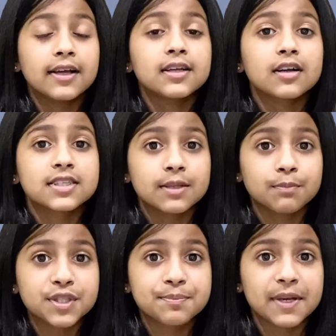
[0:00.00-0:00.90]
our
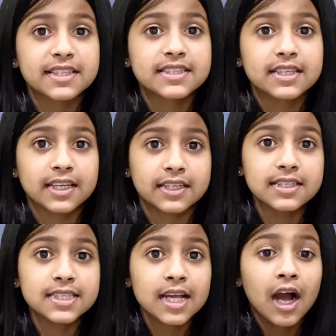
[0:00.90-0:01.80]
sample space
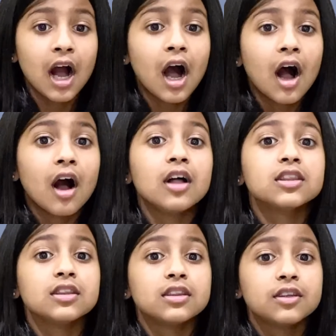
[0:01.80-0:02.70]
is
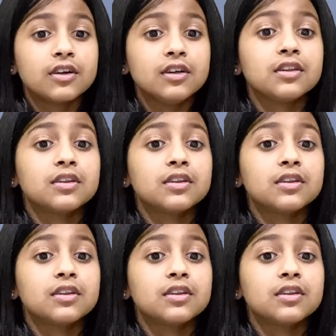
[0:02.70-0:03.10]
the